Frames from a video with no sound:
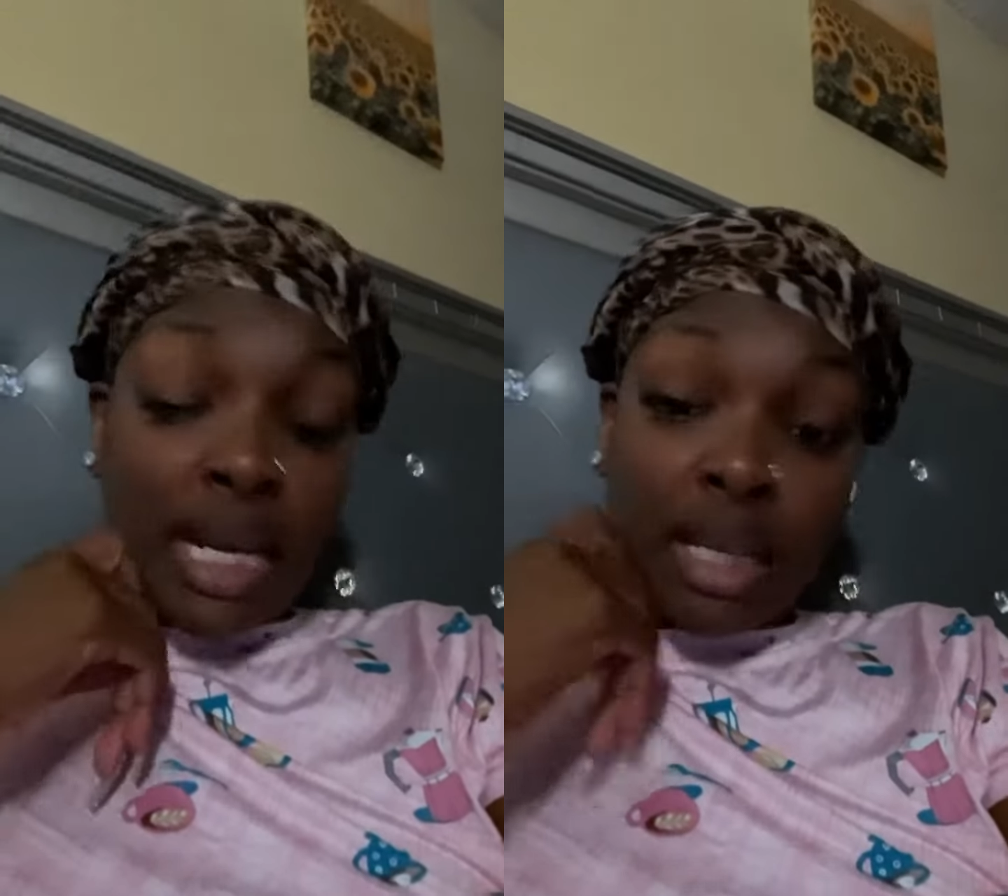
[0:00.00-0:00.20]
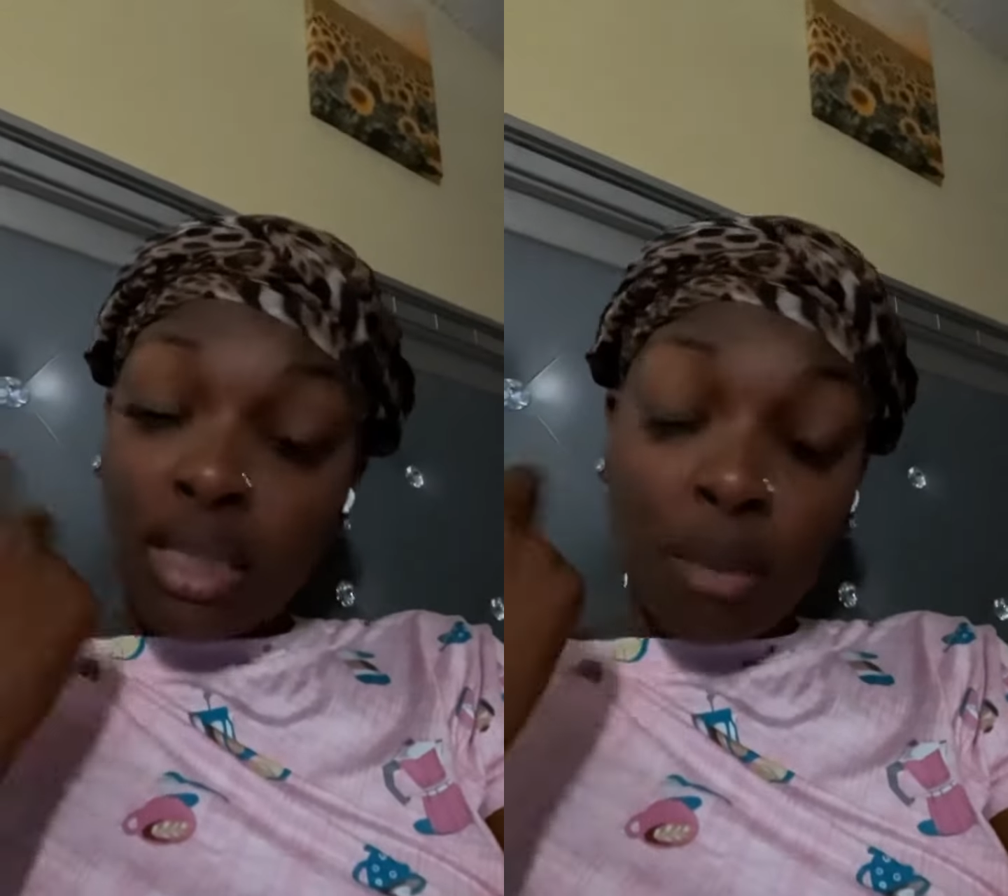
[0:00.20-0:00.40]

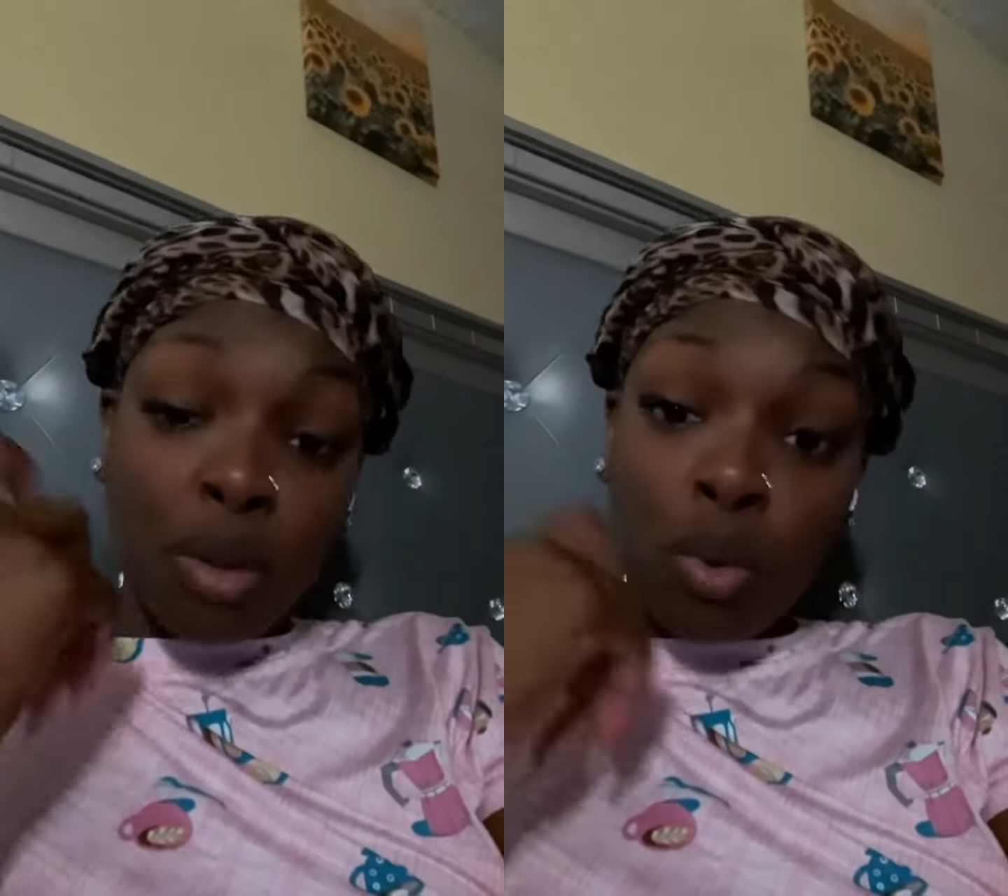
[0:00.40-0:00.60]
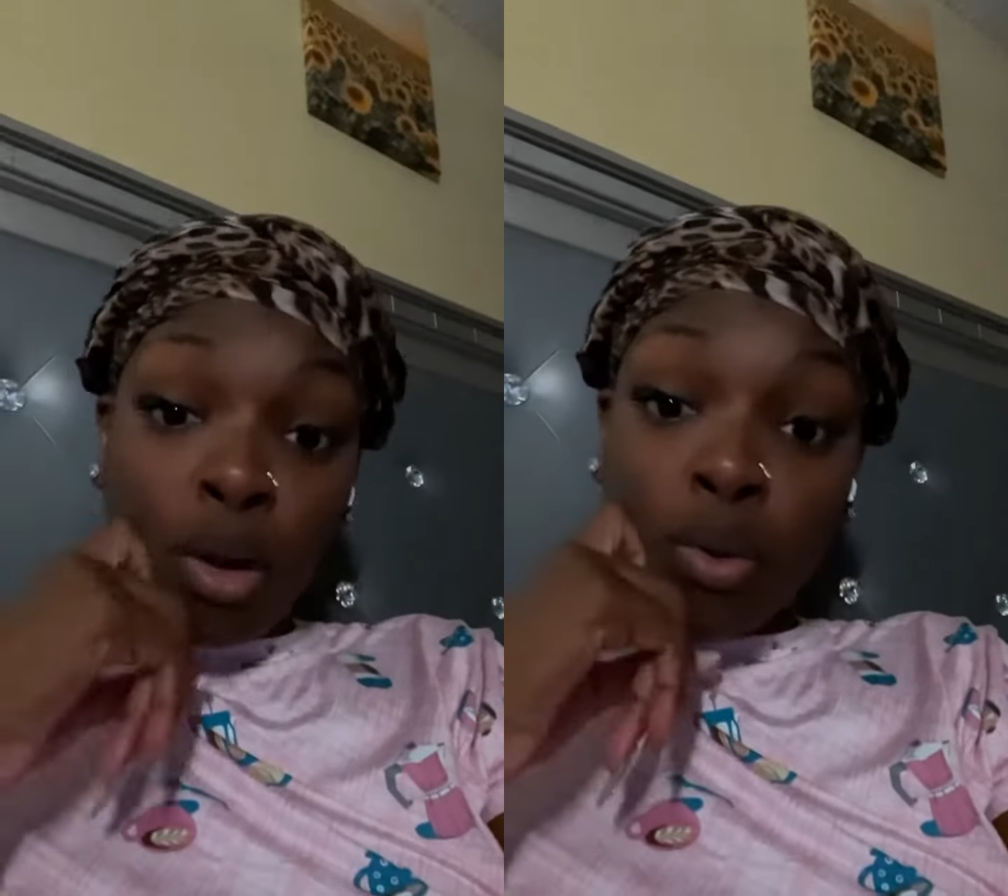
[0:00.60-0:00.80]
and nothing could
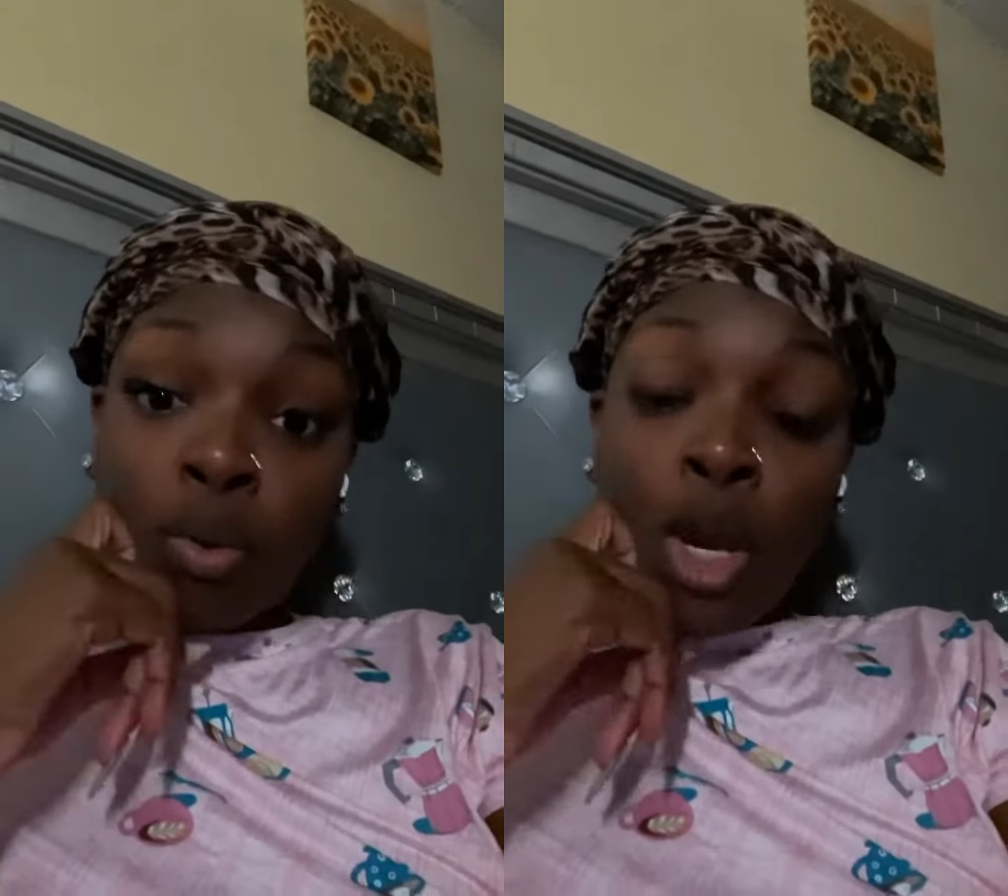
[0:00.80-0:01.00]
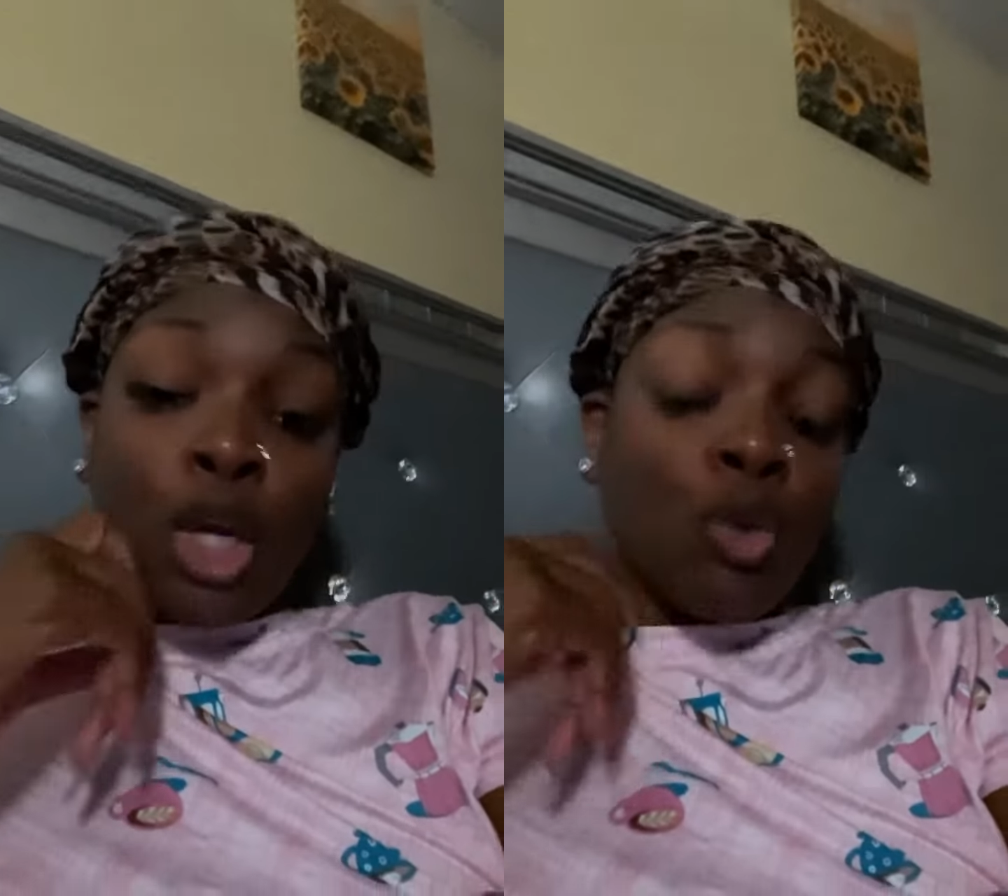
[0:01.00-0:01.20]
be wrong.